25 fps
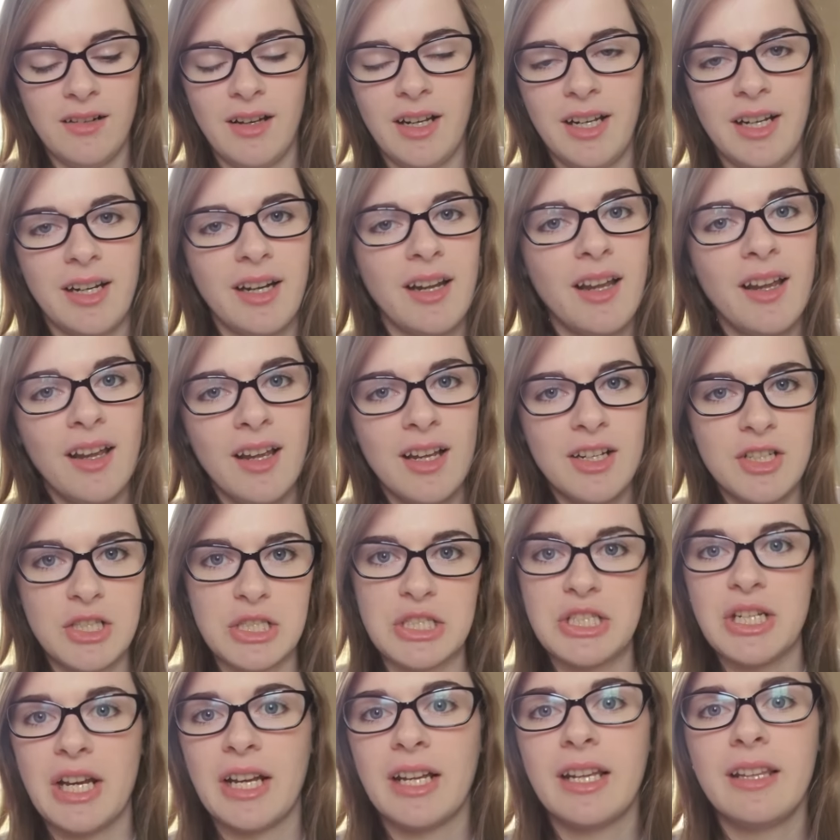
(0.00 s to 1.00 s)
like
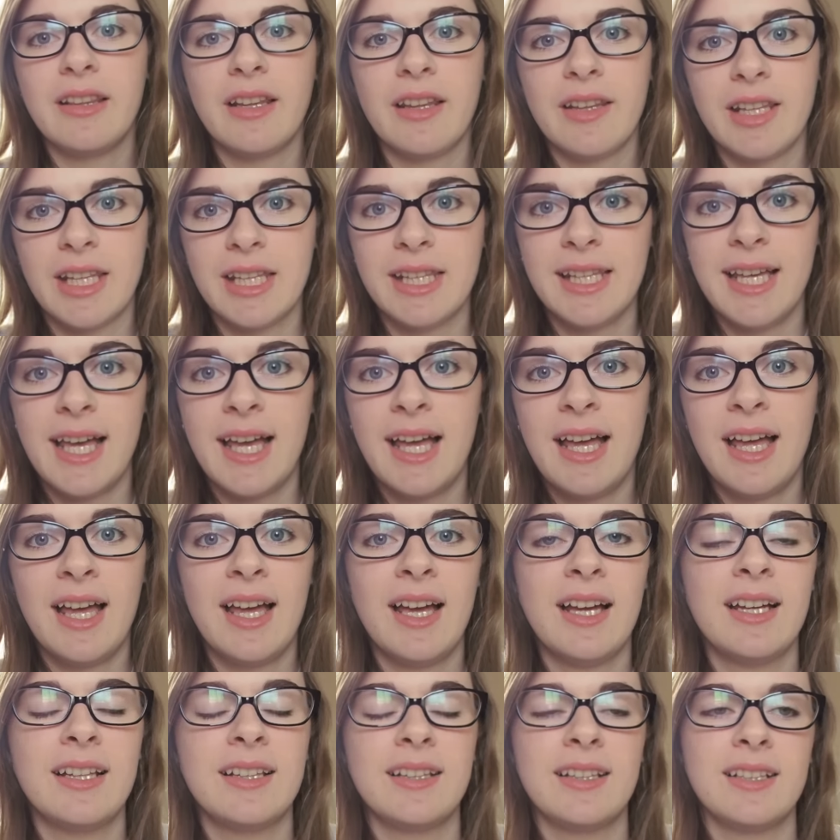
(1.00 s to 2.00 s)
just checking that they're
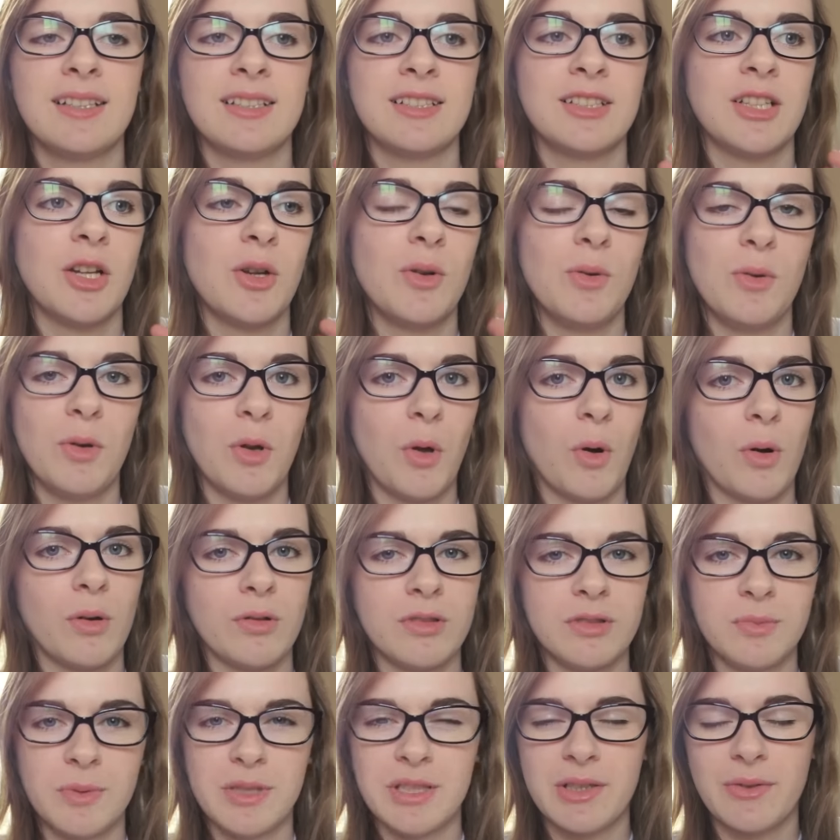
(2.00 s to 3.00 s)
there and there's no
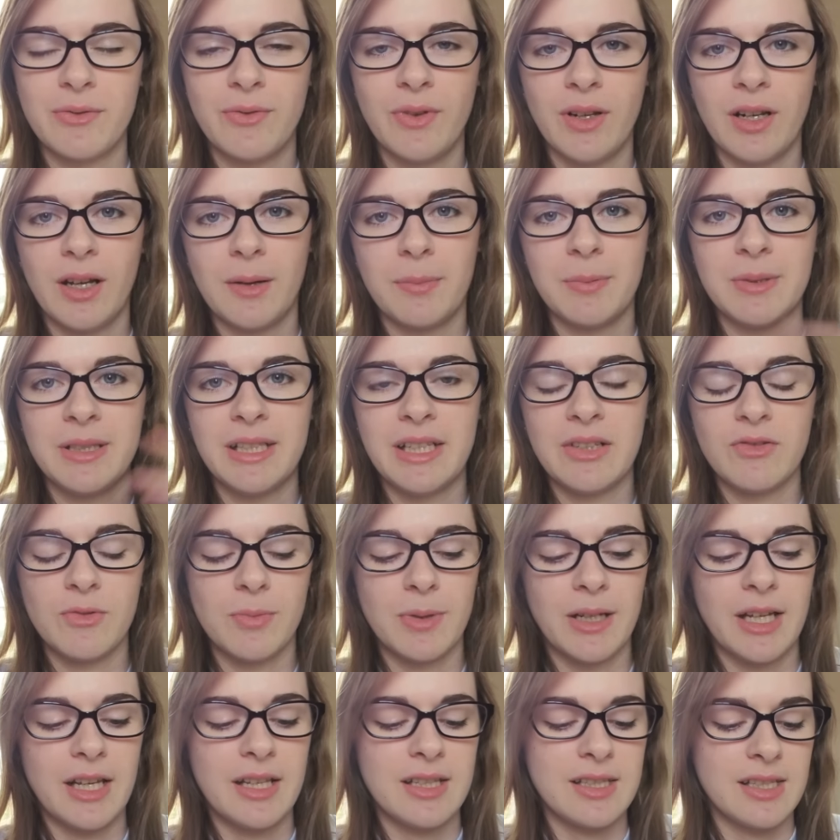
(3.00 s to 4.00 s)
logs which are full up and need
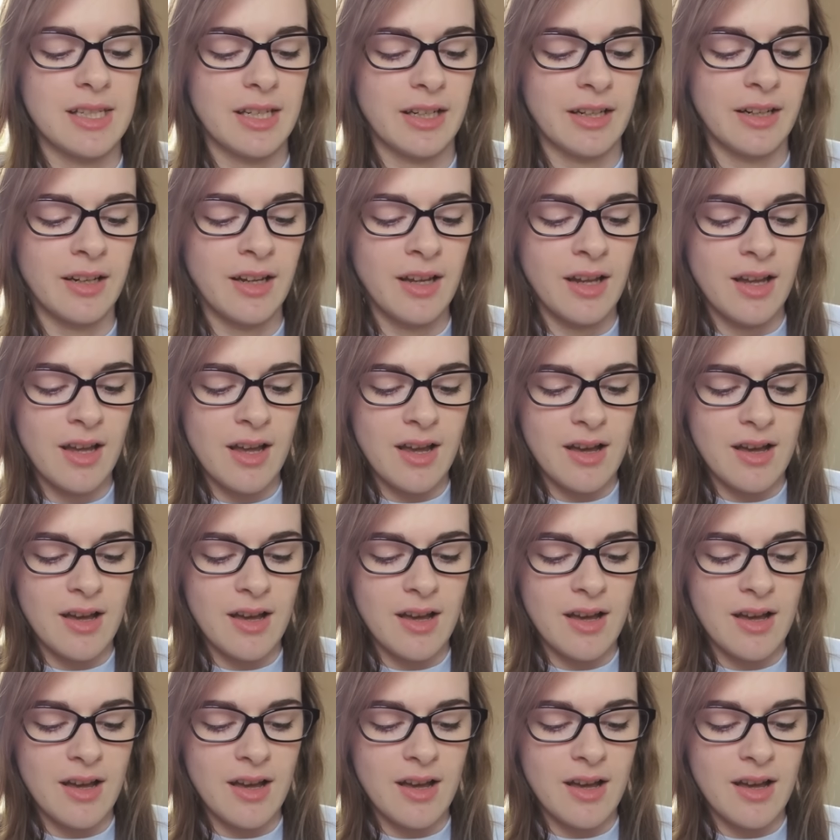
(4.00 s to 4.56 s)
replacing.